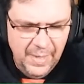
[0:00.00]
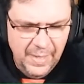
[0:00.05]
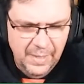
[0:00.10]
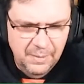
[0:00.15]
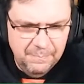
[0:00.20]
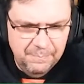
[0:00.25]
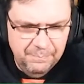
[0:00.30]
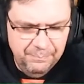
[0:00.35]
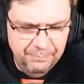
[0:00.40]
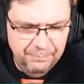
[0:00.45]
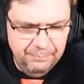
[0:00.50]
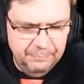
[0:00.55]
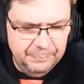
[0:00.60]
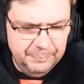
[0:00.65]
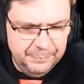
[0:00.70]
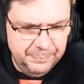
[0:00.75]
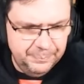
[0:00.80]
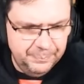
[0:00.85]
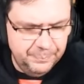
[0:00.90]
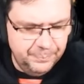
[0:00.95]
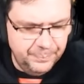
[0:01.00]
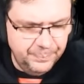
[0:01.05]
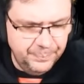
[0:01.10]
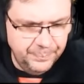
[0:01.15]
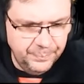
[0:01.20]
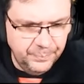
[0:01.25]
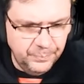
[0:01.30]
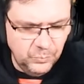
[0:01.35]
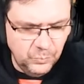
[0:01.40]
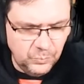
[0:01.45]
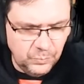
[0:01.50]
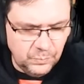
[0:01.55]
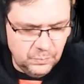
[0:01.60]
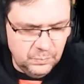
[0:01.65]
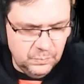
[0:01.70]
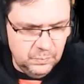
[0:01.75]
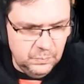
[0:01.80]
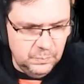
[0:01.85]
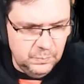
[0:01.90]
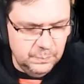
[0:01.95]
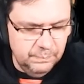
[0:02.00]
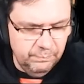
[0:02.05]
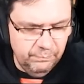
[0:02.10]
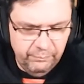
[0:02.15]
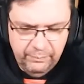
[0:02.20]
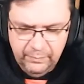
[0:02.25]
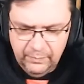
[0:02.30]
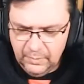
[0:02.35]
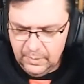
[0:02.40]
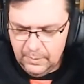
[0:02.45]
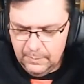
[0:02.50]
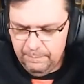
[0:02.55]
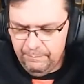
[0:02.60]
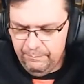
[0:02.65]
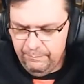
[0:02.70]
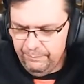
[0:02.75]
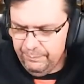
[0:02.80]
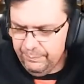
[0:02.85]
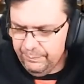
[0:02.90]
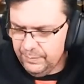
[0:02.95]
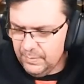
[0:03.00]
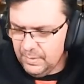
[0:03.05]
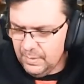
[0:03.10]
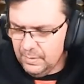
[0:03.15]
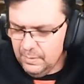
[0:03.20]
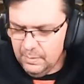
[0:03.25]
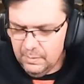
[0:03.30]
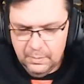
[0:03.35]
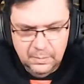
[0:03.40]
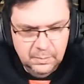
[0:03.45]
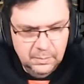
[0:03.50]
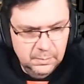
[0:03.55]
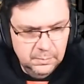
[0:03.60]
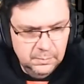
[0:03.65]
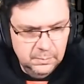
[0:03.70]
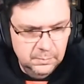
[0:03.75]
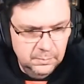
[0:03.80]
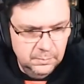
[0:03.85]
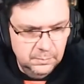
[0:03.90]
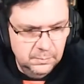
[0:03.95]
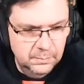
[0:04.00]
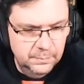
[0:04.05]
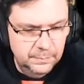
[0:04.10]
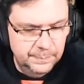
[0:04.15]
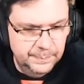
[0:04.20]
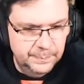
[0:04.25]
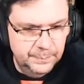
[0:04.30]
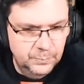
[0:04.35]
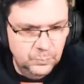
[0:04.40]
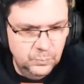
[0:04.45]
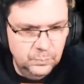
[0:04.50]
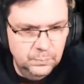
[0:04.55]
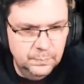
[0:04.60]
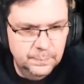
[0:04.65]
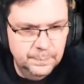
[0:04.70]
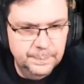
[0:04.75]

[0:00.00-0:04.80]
It was about thirty four thousand in that ballpark, um,